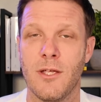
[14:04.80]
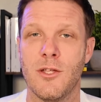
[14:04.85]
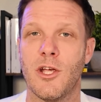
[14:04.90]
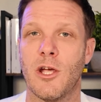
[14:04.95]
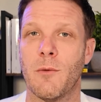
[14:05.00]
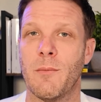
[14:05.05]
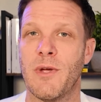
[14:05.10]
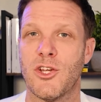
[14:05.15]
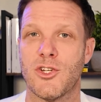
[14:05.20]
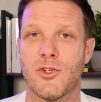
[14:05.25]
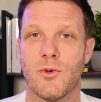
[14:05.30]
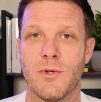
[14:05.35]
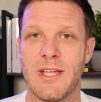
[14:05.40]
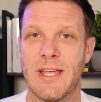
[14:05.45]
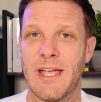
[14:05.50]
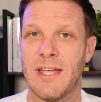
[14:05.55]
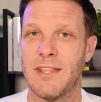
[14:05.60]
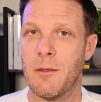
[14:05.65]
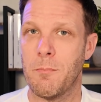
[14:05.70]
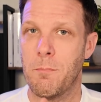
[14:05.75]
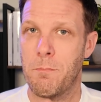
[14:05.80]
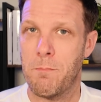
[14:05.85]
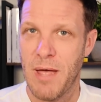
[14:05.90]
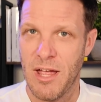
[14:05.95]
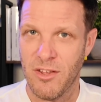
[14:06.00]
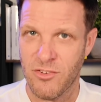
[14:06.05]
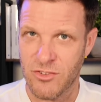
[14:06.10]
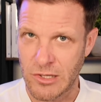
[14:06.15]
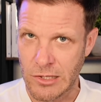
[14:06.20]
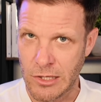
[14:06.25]
You can make sure you get the
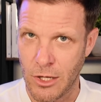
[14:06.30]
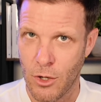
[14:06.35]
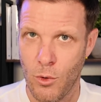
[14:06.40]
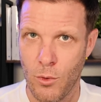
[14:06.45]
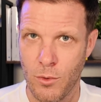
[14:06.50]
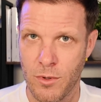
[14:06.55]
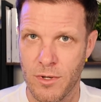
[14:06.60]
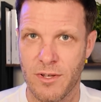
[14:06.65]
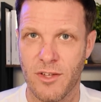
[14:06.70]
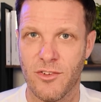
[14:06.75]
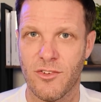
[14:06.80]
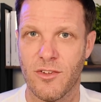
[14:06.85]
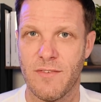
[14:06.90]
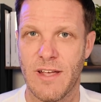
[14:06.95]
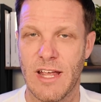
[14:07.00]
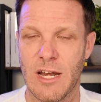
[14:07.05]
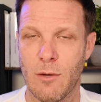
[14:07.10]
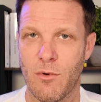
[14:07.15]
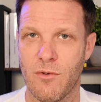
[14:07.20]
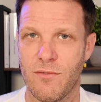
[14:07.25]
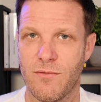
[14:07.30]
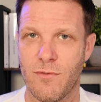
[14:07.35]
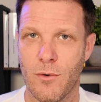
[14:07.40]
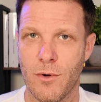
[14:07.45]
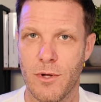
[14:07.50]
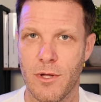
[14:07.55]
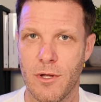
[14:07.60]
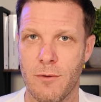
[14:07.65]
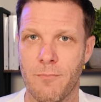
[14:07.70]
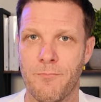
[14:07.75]
best loan that's available
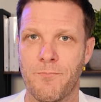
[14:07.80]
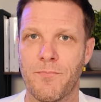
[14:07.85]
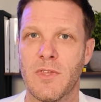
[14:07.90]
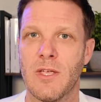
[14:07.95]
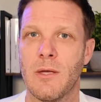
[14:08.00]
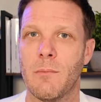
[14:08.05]
for you,